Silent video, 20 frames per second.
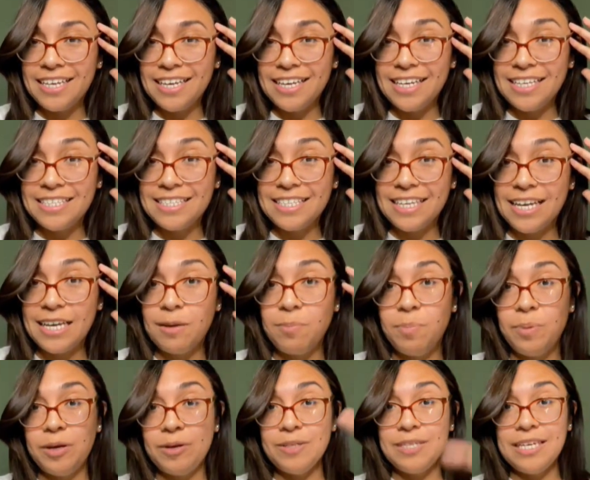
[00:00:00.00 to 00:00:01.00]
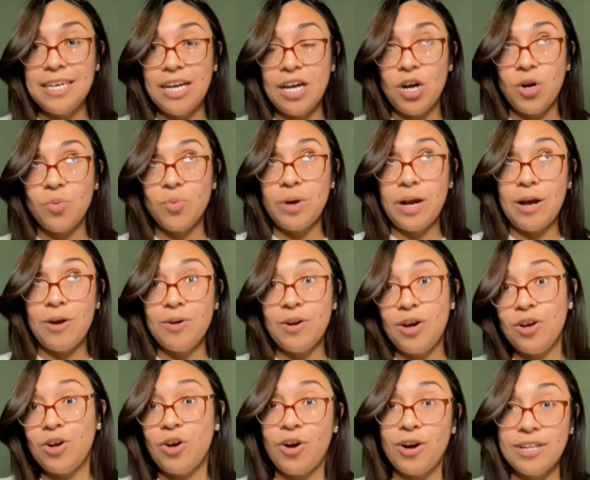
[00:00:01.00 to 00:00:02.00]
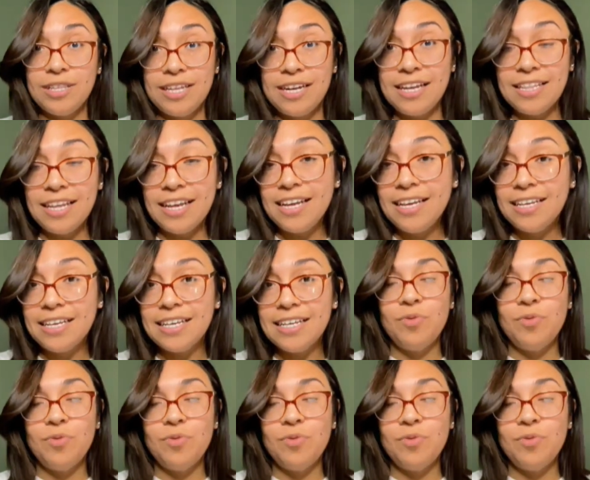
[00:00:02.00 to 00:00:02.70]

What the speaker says: is like building it around a card that I like.